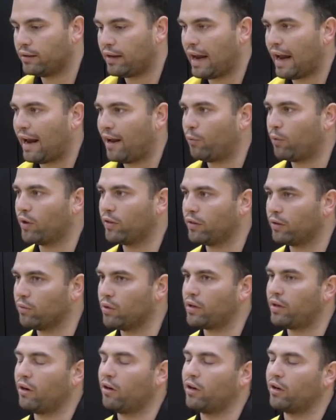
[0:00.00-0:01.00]
and with the
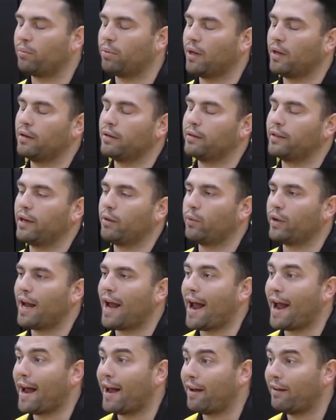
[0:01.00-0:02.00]
returning players that we
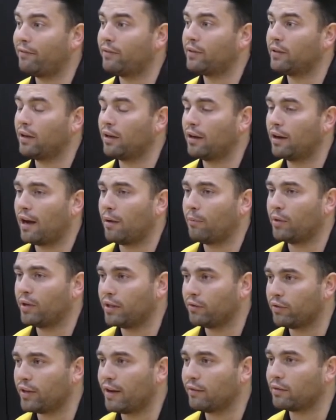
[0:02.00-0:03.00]
have, I
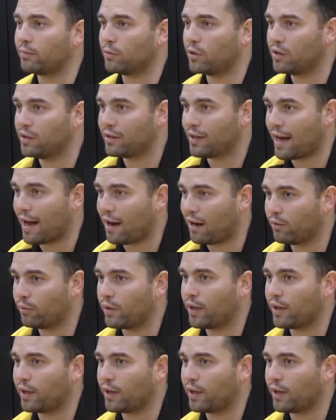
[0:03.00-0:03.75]
believe we have some good talent.